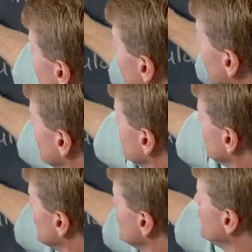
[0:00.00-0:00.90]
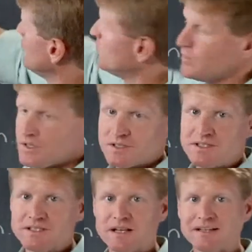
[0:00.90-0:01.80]
yet, but whom is he
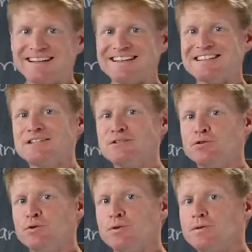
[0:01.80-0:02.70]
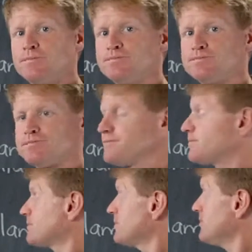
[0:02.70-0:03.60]
telling it to?
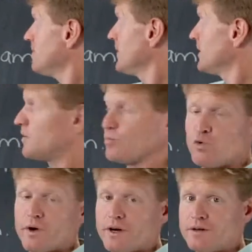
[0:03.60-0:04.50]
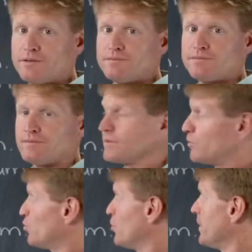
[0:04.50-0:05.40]
The puer. The
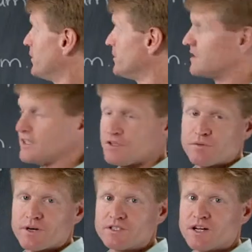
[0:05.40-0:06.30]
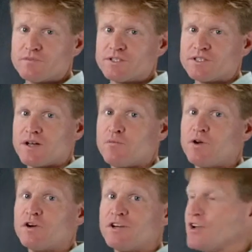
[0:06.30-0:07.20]
puer is the indirect object, and
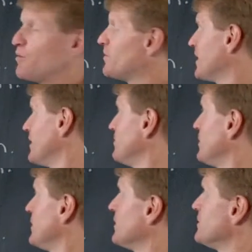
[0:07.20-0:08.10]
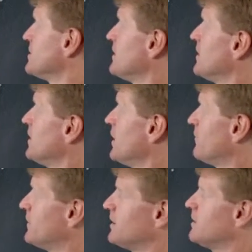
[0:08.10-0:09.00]
we already know that because
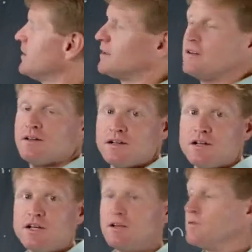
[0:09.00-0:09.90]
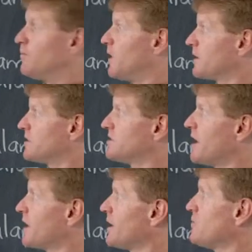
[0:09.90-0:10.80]
of the ending. Marcus
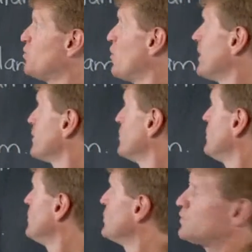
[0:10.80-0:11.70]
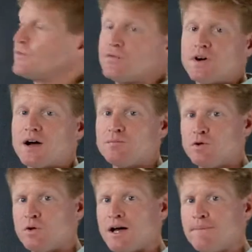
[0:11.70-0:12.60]
narrat puero
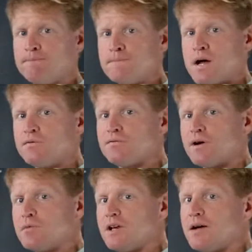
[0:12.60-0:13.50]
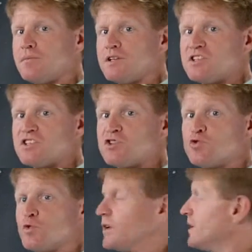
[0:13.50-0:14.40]
fabulam. Fabula means
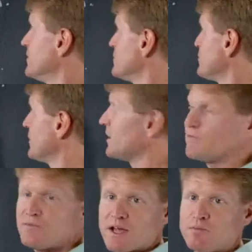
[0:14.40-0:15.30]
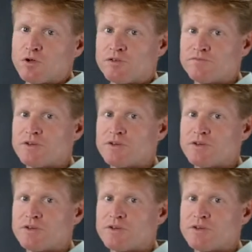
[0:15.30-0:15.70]
story. This is where we get fable and